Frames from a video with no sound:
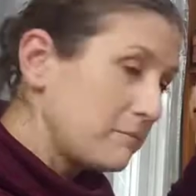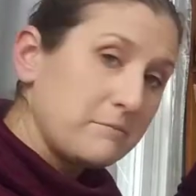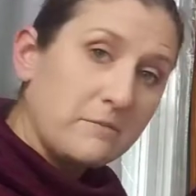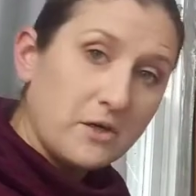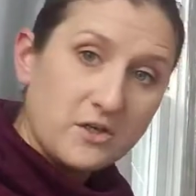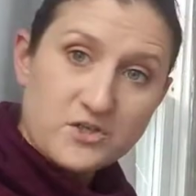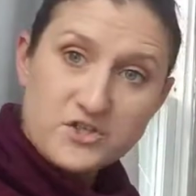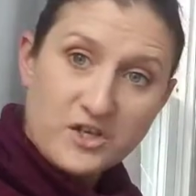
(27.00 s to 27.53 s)

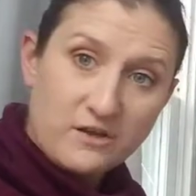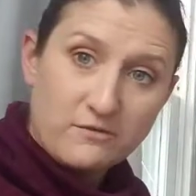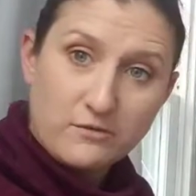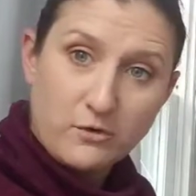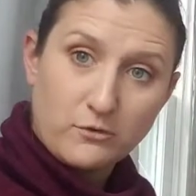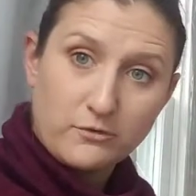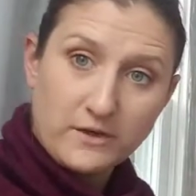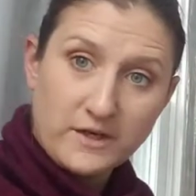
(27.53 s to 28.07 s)
bookshelf
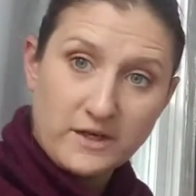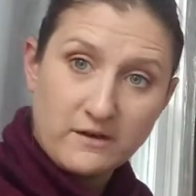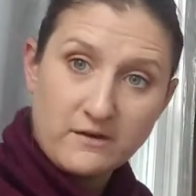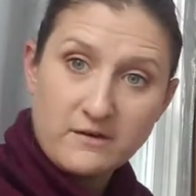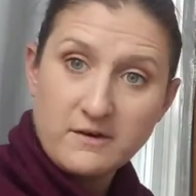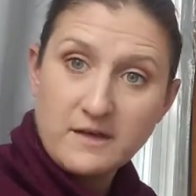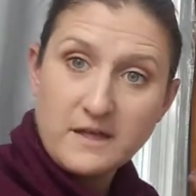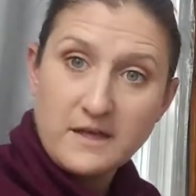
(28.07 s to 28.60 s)
over here
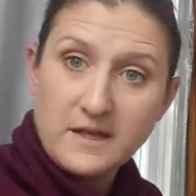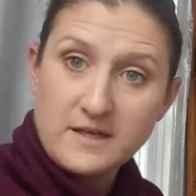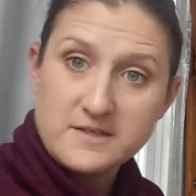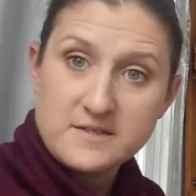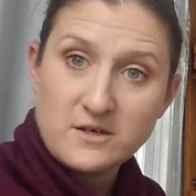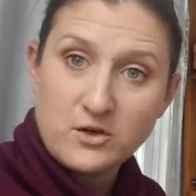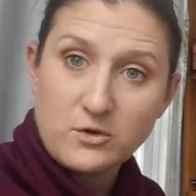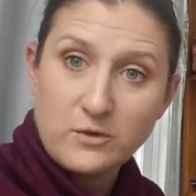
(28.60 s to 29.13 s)
and
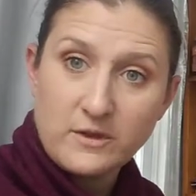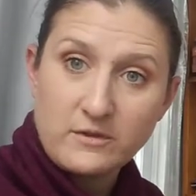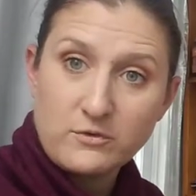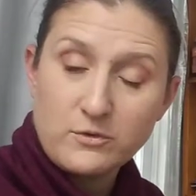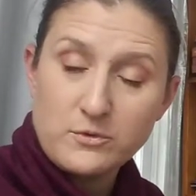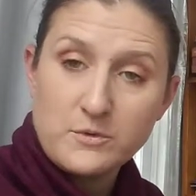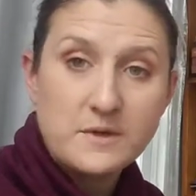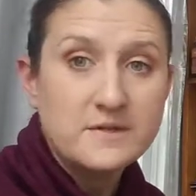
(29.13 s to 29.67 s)
start going
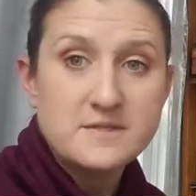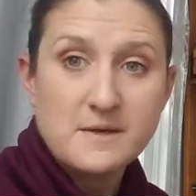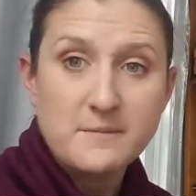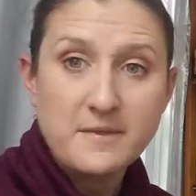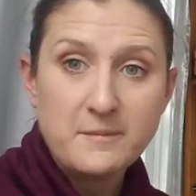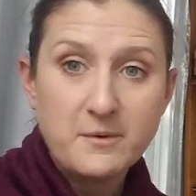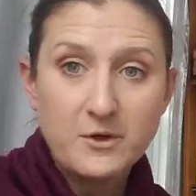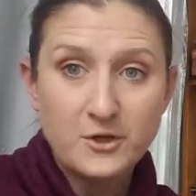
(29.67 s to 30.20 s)
through some of
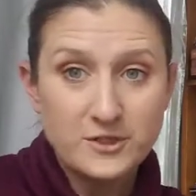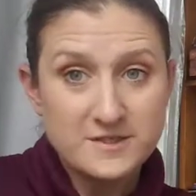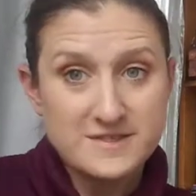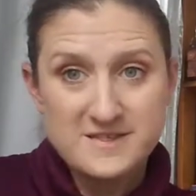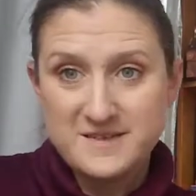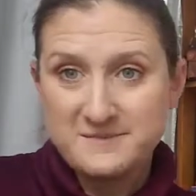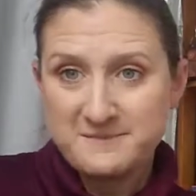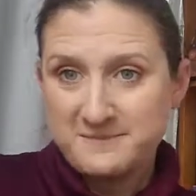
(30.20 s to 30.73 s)
the books.